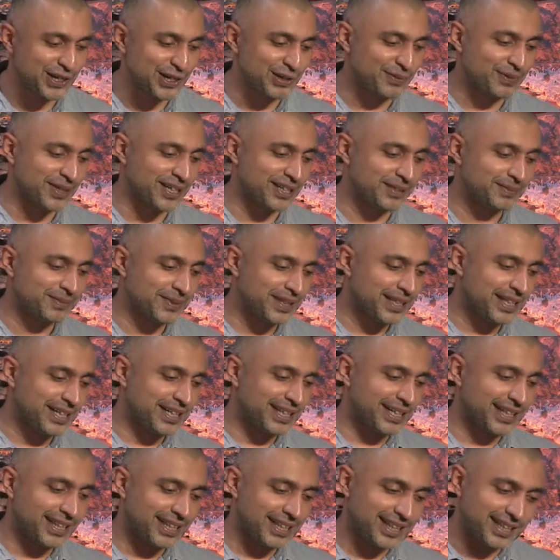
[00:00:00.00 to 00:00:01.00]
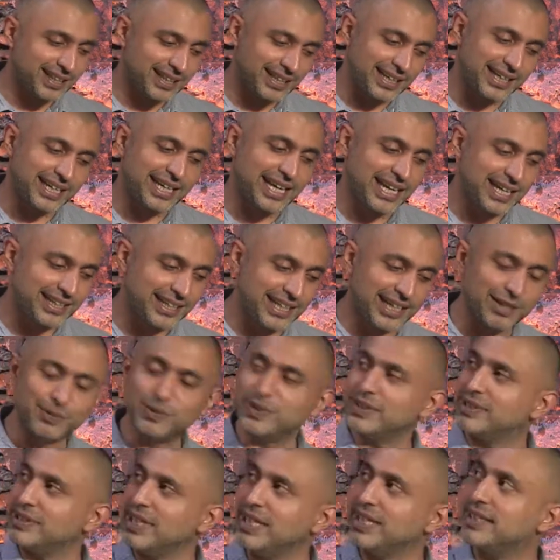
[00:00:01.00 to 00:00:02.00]
over. The key thing
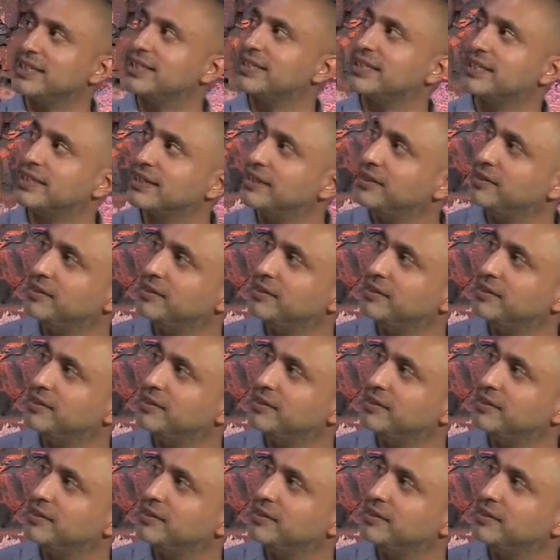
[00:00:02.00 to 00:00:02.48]
was this,